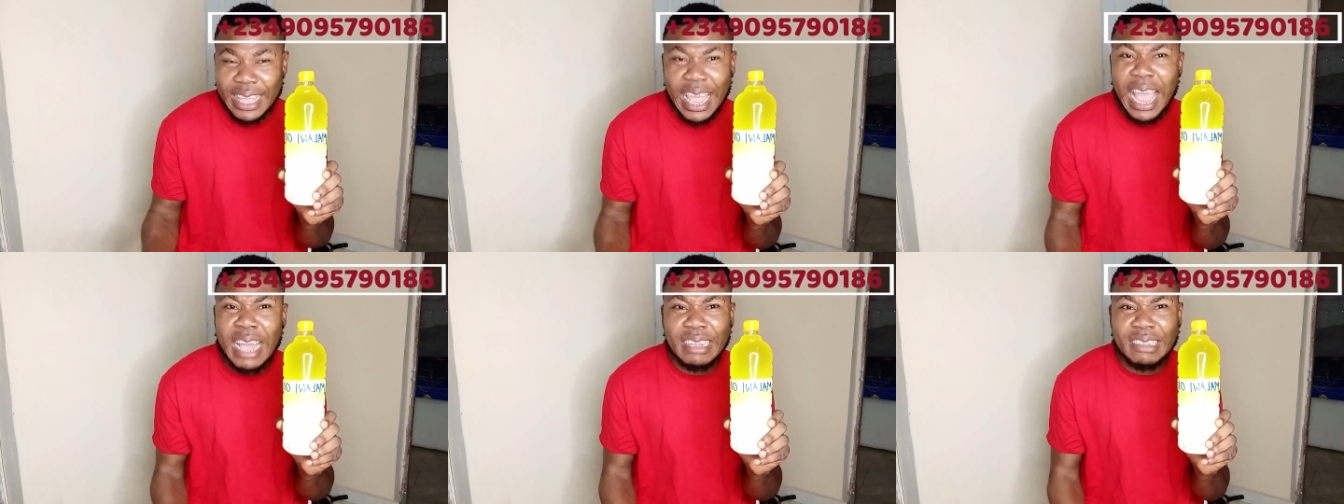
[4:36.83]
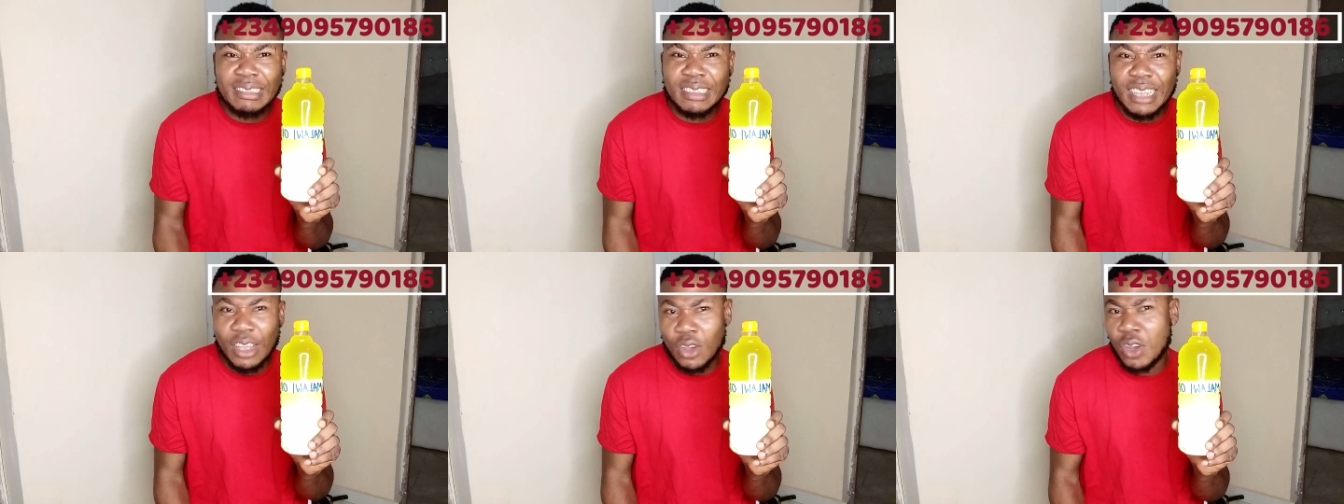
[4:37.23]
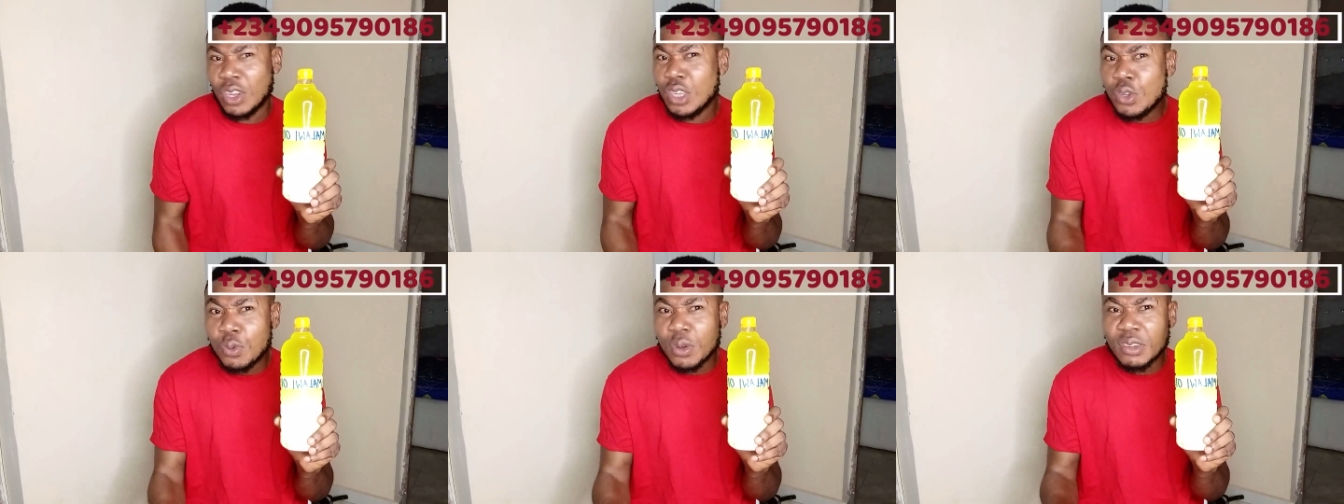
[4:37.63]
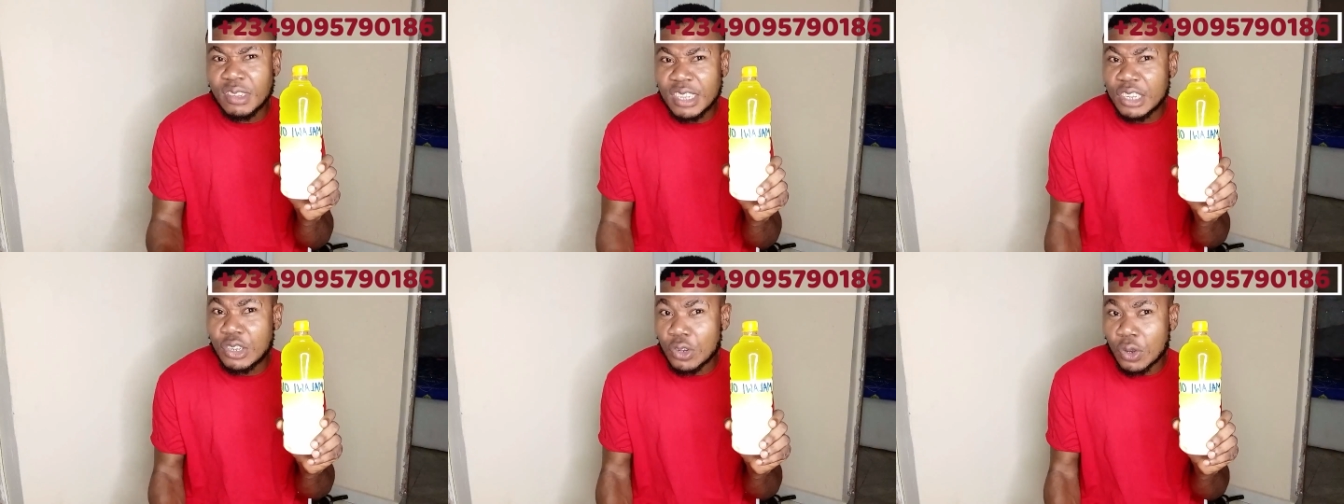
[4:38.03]
yes. Oh, you want to
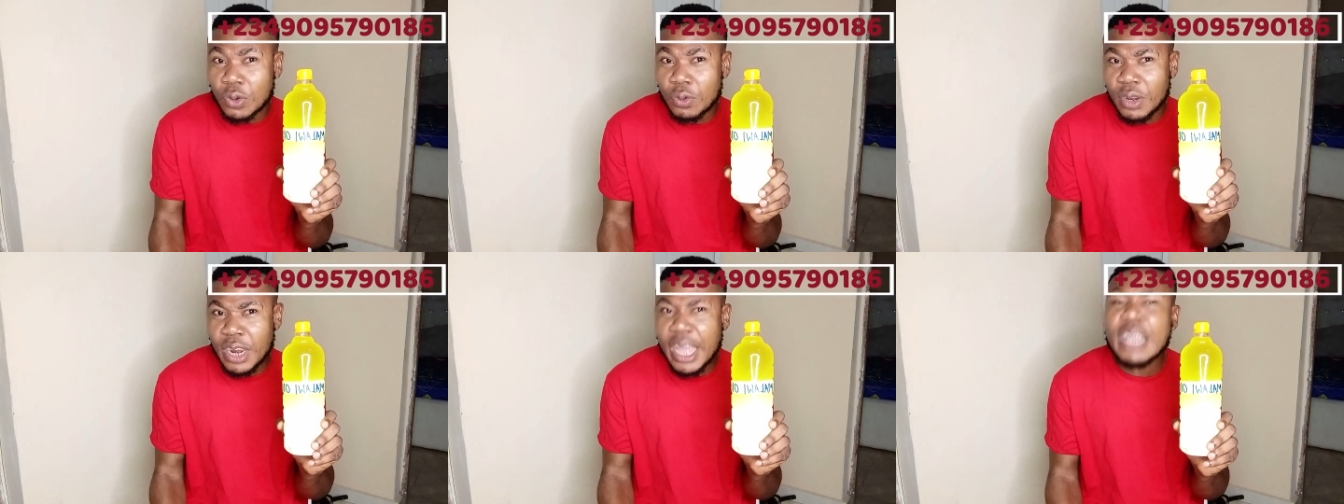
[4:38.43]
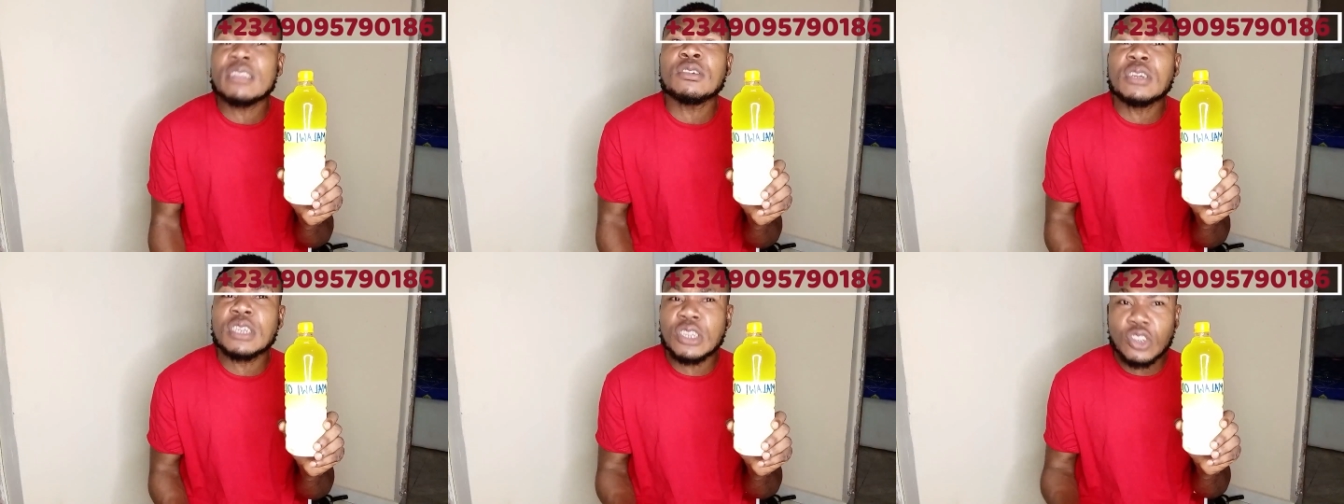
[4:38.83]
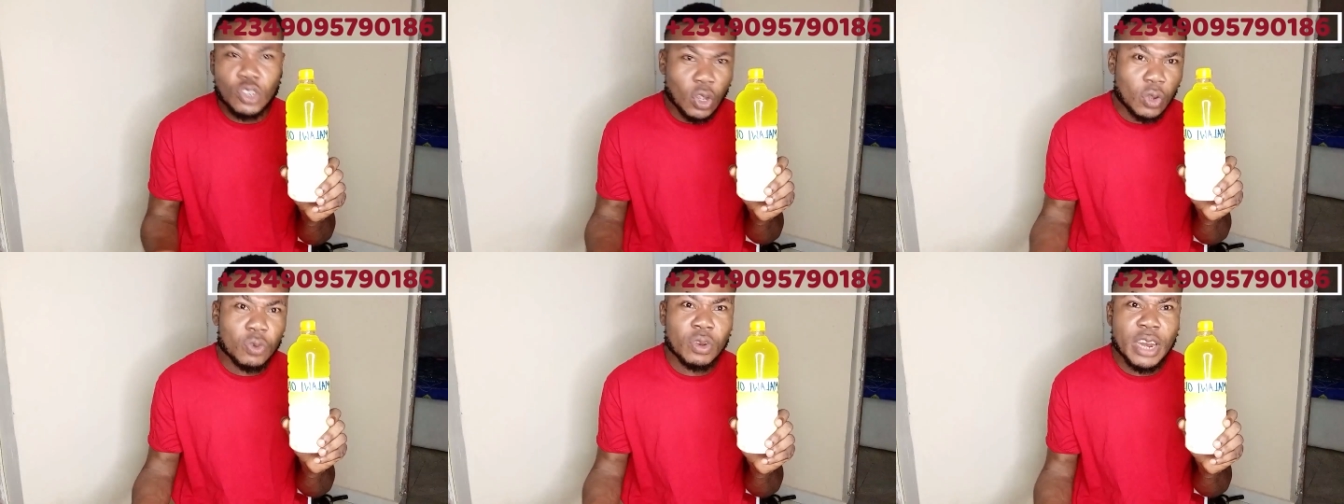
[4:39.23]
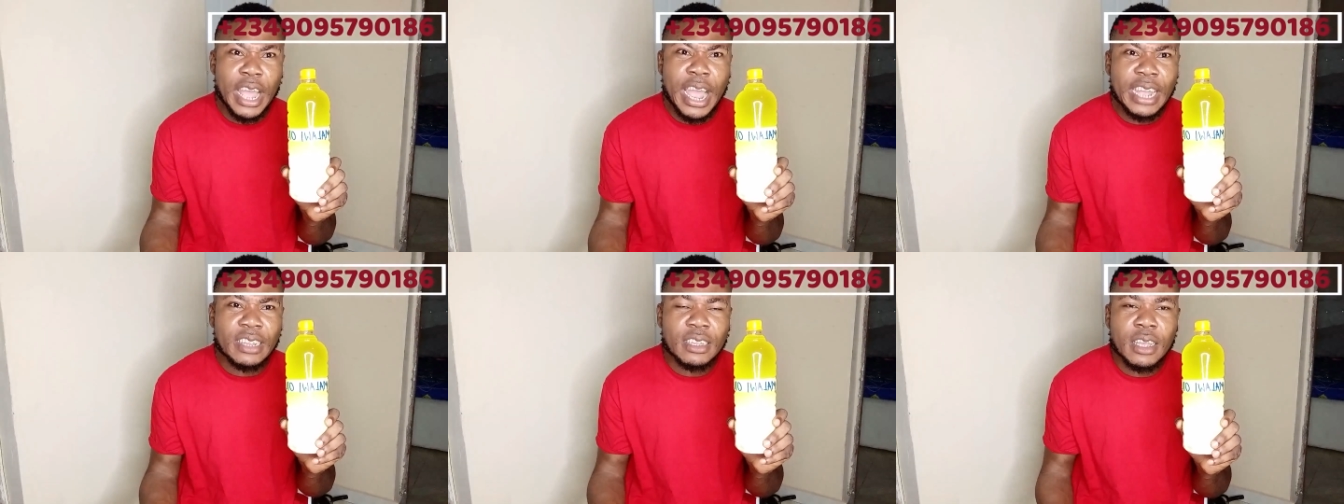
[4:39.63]
say chocolate, okay,
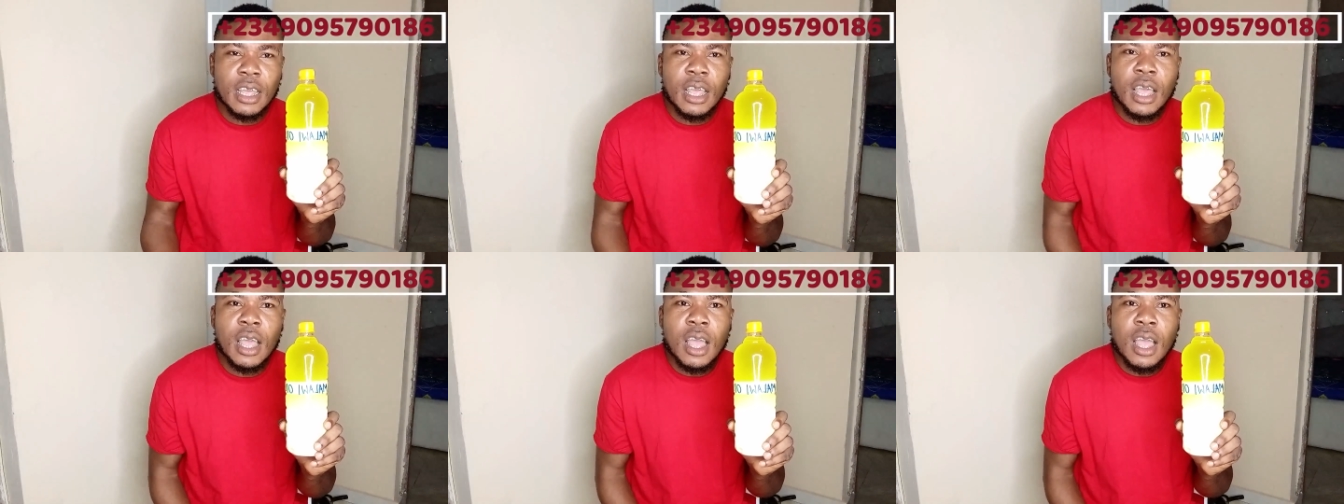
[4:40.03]
chocolate.